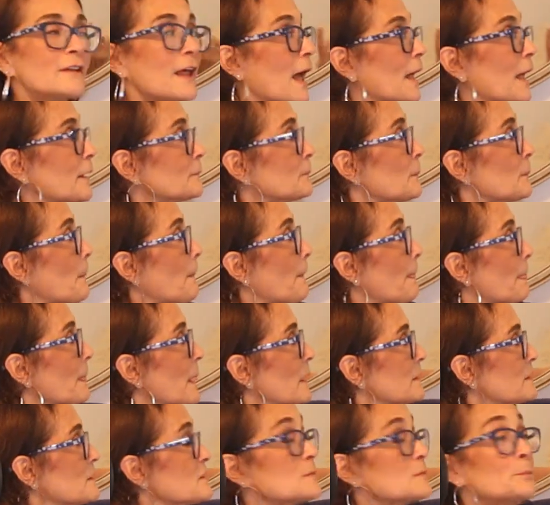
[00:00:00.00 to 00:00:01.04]
that
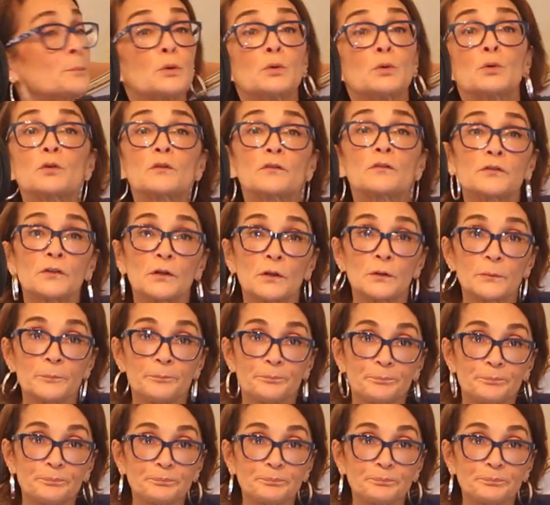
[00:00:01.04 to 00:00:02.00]
this beautiful